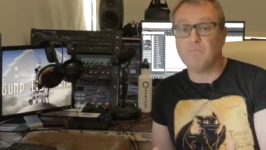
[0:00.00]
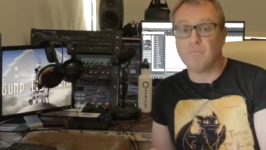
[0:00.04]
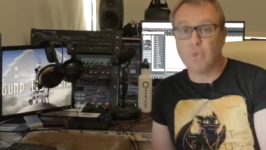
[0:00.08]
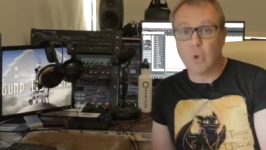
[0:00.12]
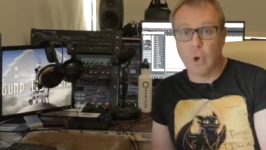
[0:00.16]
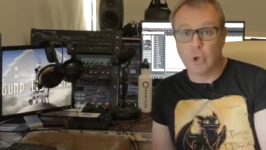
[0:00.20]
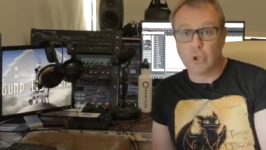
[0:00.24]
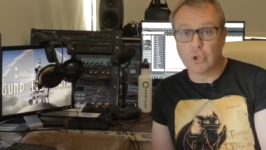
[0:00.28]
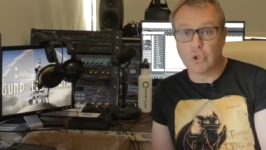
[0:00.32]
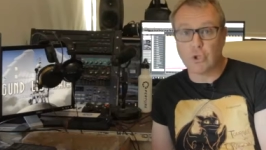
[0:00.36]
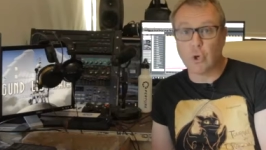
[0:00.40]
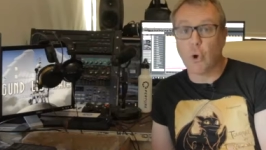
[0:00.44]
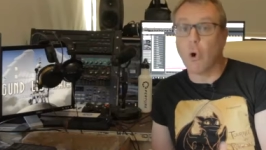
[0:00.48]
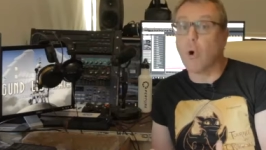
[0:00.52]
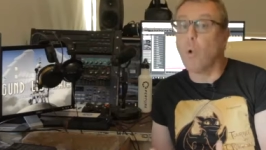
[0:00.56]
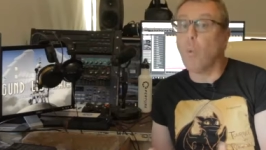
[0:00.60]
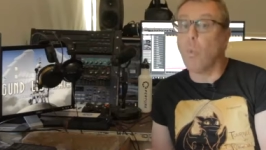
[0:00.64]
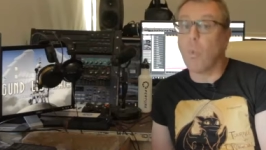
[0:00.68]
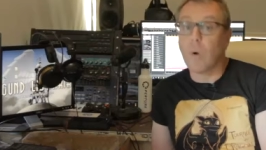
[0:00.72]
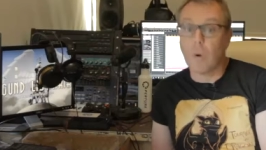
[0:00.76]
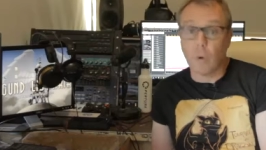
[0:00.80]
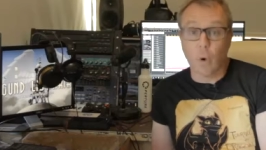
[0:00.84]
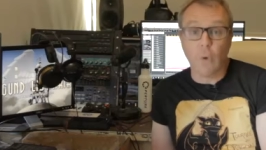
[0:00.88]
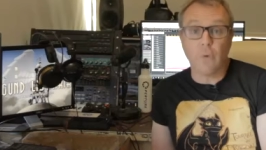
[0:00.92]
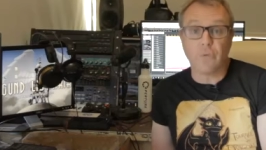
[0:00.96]
not sure.
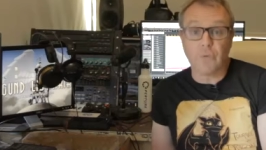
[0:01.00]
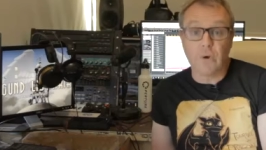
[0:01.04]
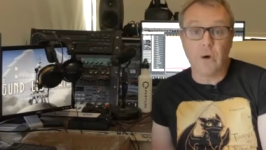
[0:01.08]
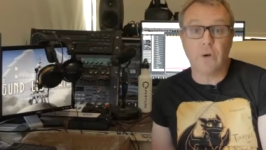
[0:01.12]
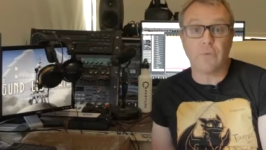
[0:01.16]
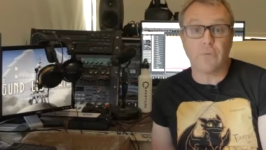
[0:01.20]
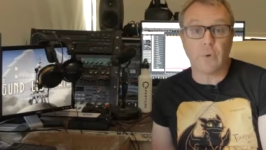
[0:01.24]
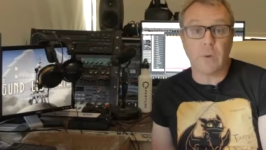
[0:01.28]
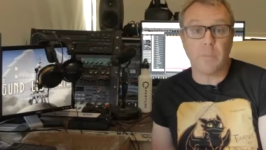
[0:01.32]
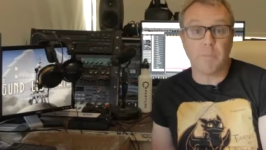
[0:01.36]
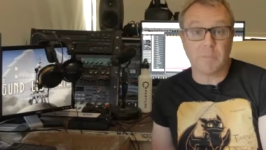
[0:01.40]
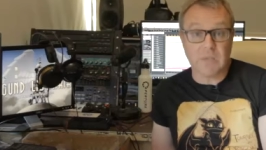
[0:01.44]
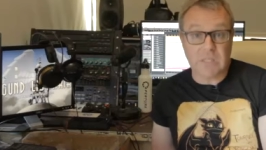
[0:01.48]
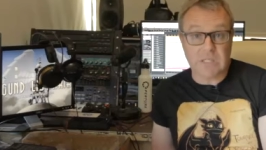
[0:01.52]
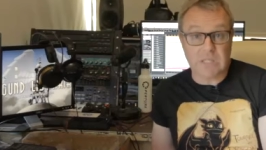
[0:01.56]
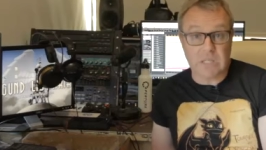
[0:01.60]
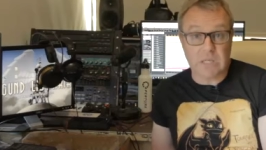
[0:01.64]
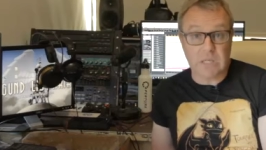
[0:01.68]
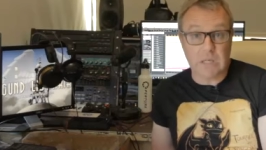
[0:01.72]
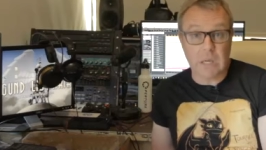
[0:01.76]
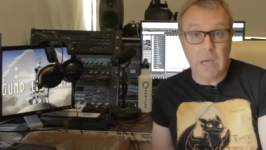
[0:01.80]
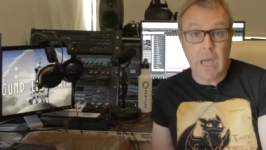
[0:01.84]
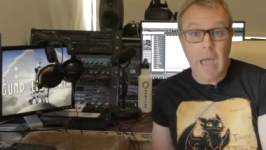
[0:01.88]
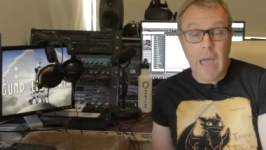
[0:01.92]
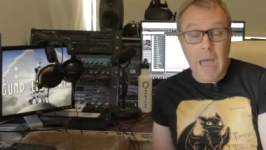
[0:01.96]
We're all very, very
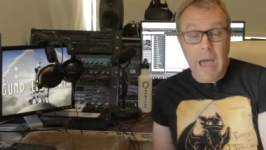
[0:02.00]
busy.